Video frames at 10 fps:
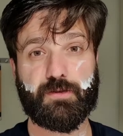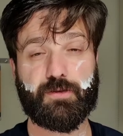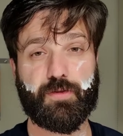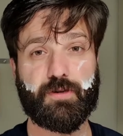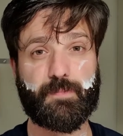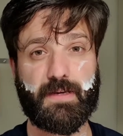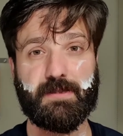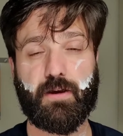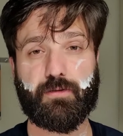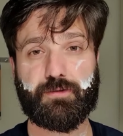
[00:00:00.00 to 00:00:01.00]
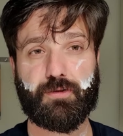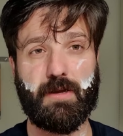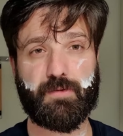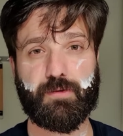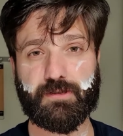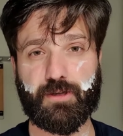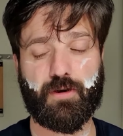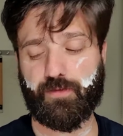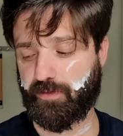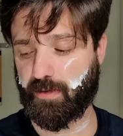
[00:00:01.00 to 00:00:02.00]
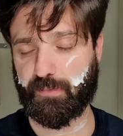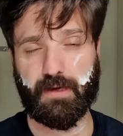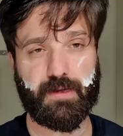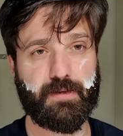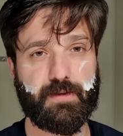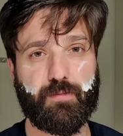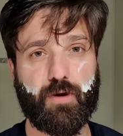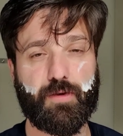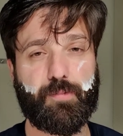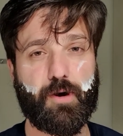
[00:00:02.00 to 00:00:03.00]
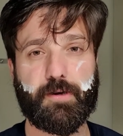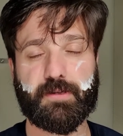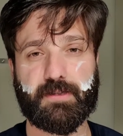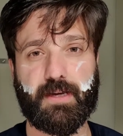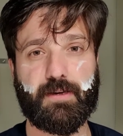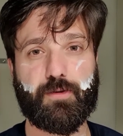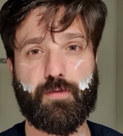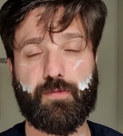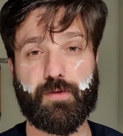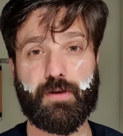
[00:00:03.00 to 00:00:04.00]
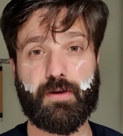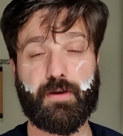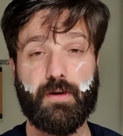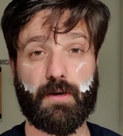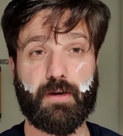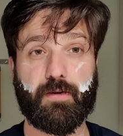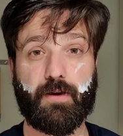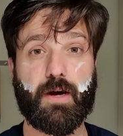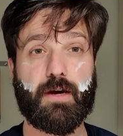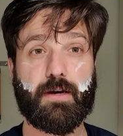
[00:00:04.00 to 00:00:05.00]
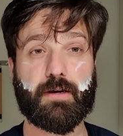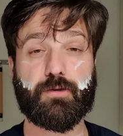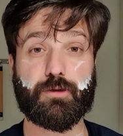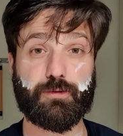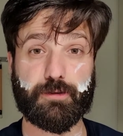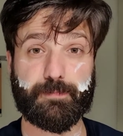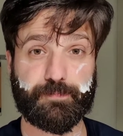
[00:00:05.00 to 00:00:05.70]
So third pass down, so let me rinse it off, apply the other products, and go for the conclusion.